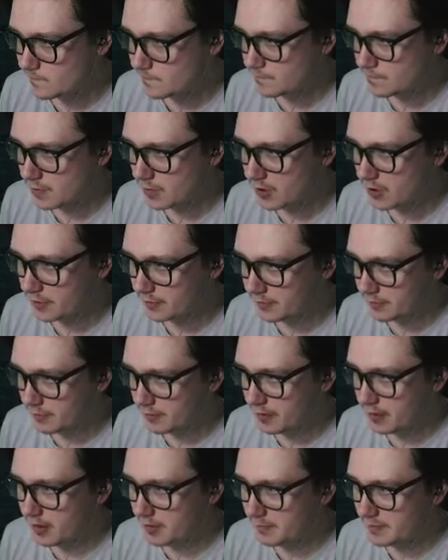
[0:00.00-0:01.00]
Bro,
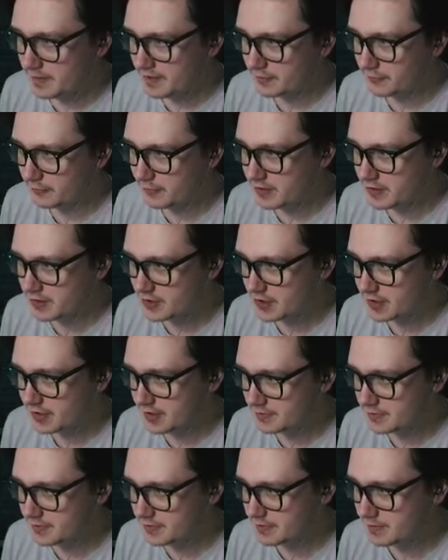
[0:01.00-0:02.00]
oh, missed 3 shots,
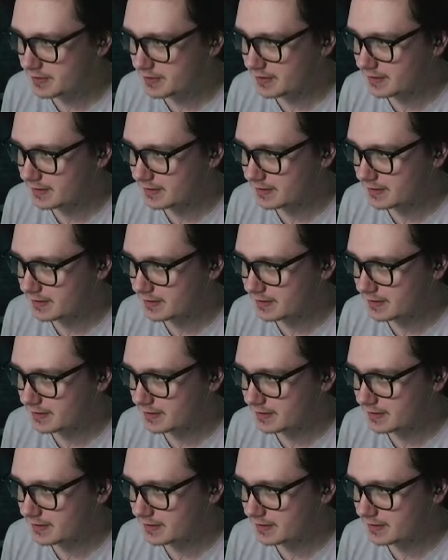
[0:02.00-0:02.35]
what do you mean?